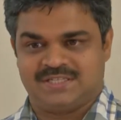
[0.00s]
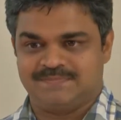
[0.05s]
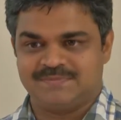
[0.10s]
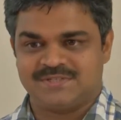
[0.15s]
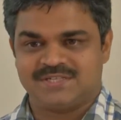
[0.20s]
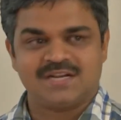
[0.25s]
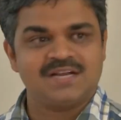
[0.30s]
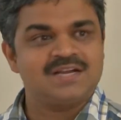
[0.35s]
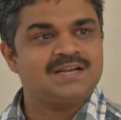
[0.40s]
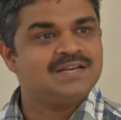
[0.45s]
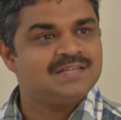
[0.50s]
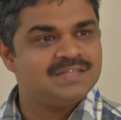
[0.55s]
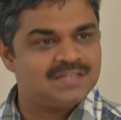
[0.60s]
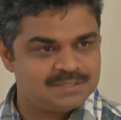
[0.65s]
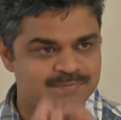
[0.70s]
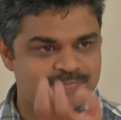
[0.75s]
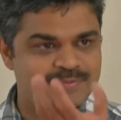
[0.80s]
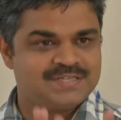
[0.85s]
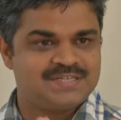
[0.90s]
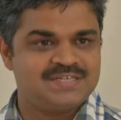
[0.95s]
Abstractly, the
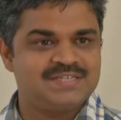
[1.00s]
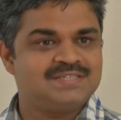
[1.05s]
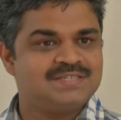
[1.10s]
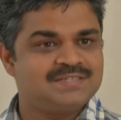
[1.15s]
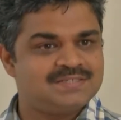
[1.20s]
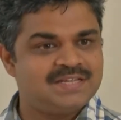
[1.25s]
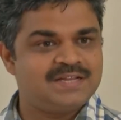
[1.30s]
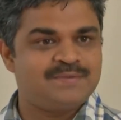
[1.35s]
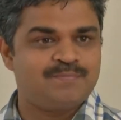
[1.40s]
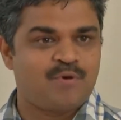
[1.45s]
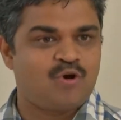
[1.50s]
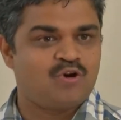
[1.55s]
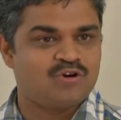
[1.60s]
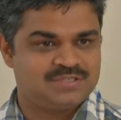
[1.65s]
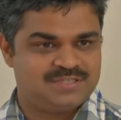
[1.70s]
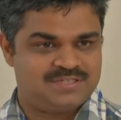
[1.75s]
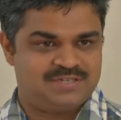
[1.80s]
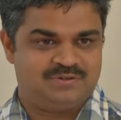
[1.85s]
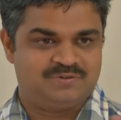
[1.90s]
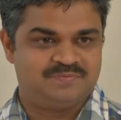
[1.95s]
species is that
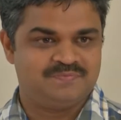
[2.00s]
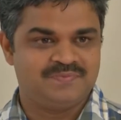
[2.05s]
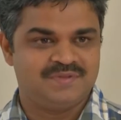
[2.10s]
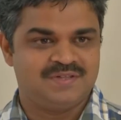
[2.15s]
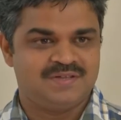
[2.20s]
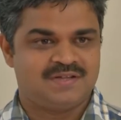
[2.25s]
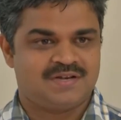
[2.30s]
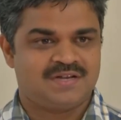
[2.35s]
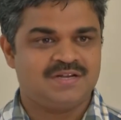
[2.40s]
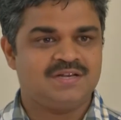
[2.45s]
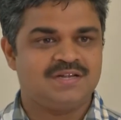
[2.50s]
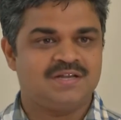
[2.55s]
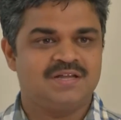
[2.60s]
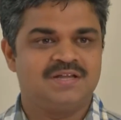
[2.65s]
box now, right?